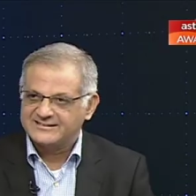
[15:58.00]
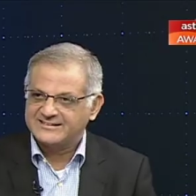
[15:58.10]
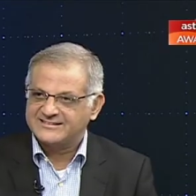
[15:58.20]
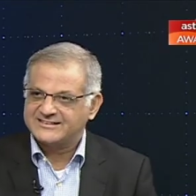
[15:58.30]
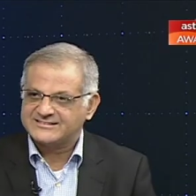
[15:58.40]

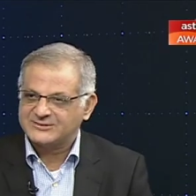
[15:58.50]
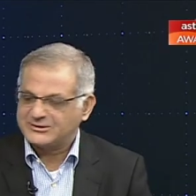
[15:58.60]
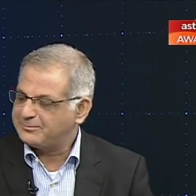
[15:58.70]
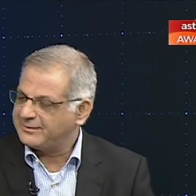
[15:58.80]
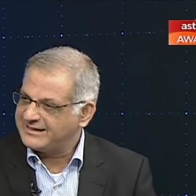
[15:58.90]
think it's not
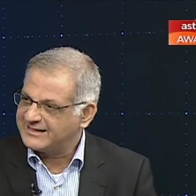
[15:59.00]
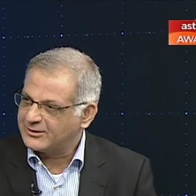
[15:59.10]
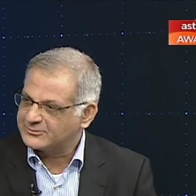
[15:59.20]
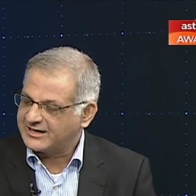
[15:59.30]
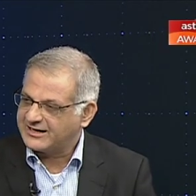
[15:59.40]
a
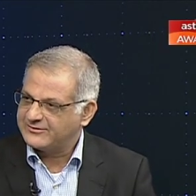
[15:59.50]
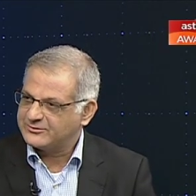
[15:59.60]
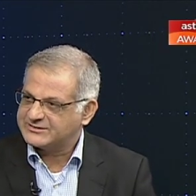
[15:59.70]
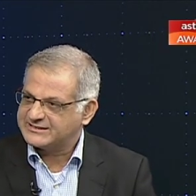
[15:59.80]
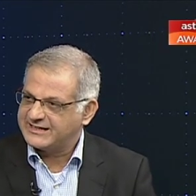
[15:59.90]
bailout. I
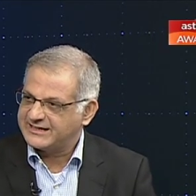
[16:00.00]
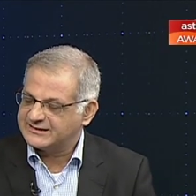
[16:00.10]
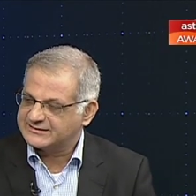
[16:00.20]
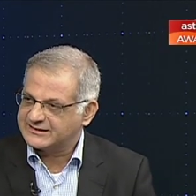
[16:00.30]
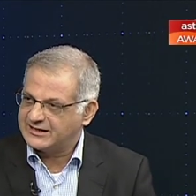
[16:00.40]
would
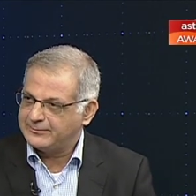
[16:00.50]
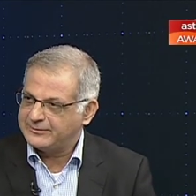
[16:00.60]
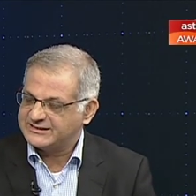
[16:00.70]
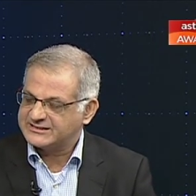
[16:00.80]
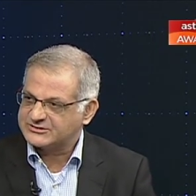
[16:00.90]
say the
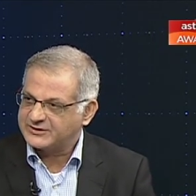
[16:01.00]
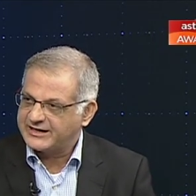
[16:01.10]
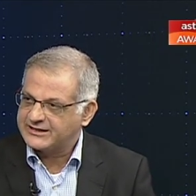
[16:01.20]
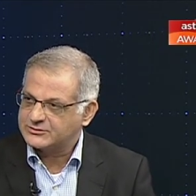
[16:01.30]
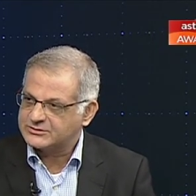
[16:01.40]
government is
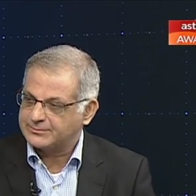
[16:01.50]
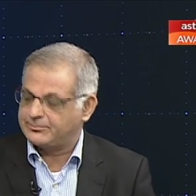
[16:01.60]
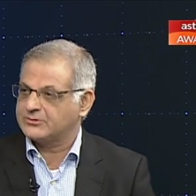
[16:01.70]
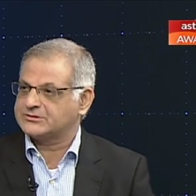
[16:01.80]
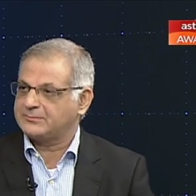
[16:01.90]
trying to
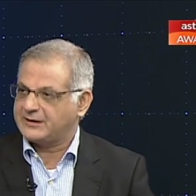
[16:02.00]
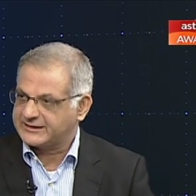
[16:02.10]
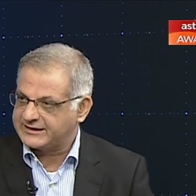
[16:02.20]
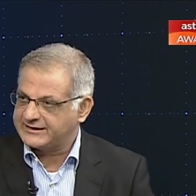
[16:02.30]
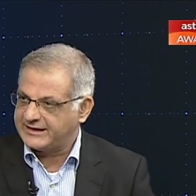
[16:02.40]
support the market